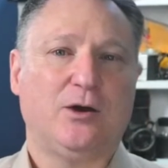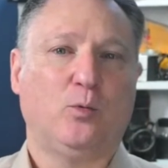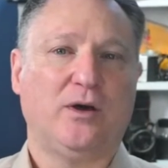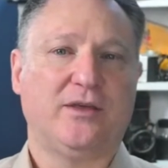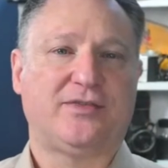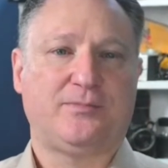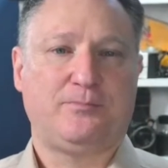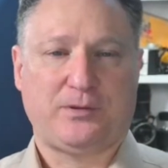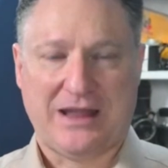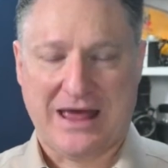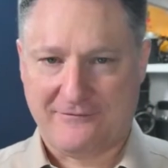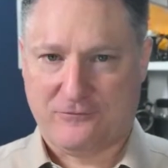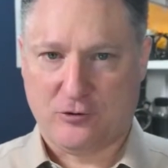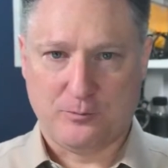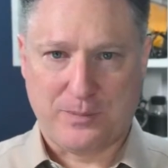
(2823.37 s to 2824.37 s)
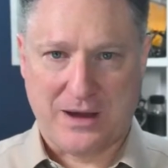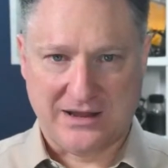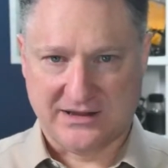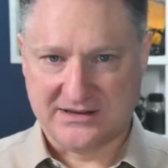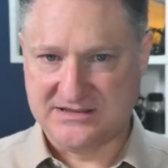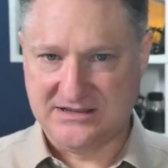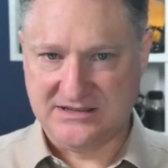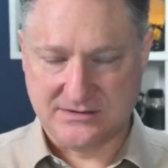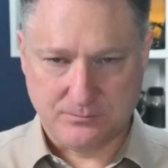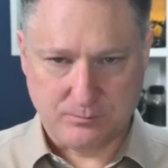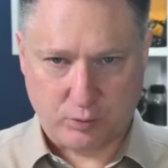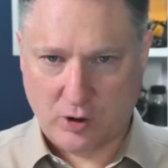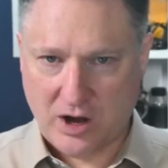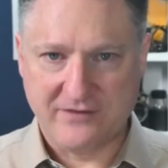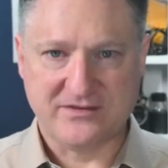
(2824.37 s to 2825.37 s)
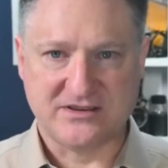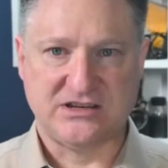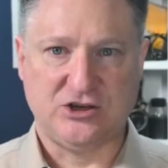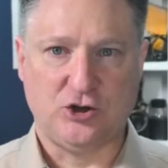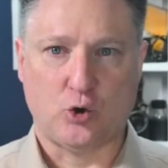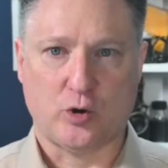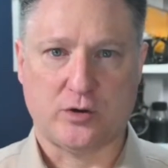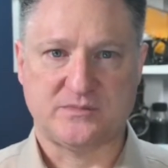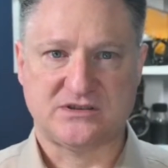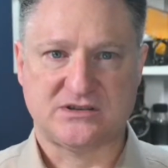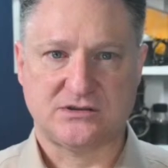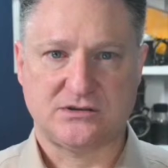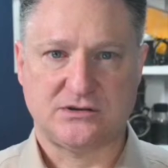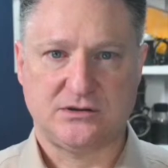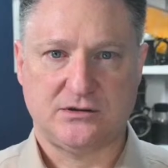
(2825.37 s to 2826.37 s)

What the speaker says: with platform policies and privacy norms,